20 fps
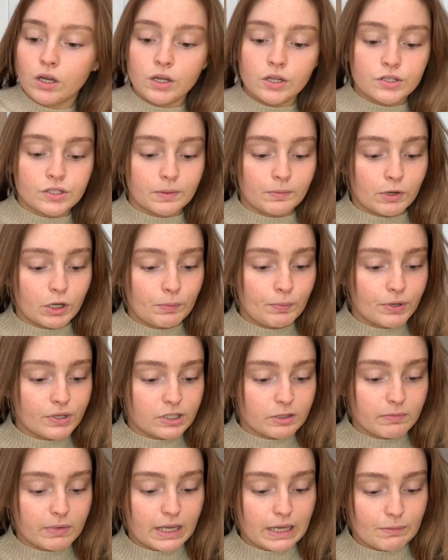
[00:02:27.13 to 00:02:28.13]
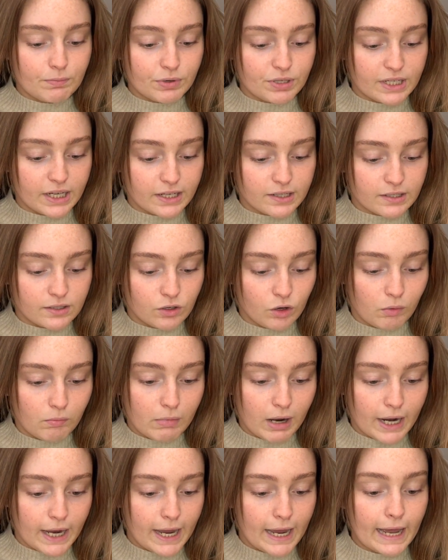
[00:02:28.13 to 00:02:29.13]
So I'm going to put some heat protectant on my
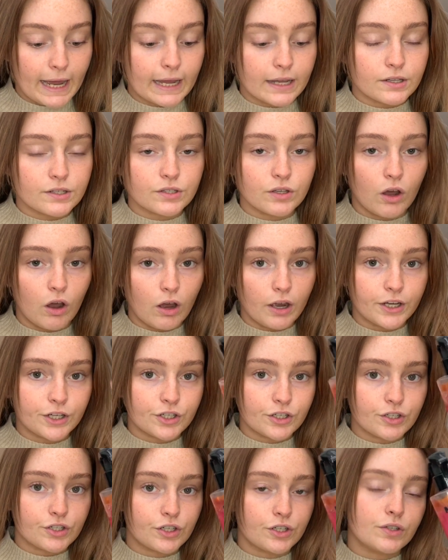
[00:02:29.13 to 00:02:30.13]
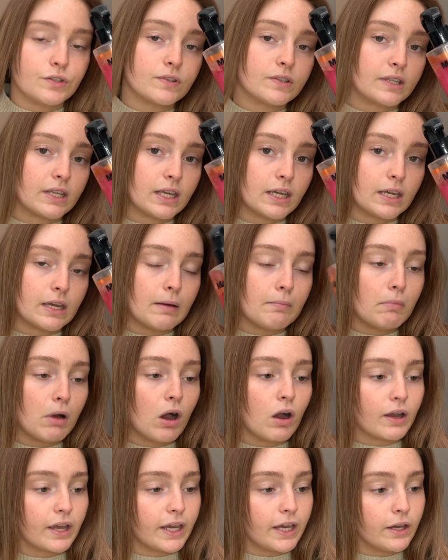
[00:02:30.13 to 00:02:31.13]
hair. So I just use the
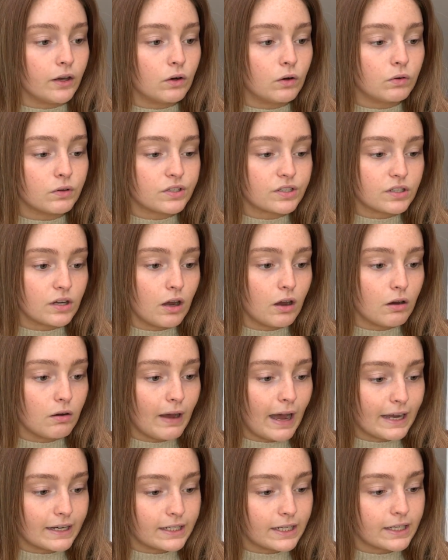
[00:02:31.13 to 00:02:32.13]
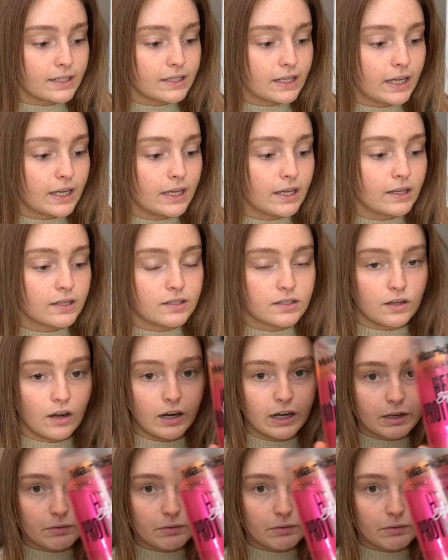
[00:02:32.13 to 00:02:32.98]
Mark Hill Style Addict Heat Styling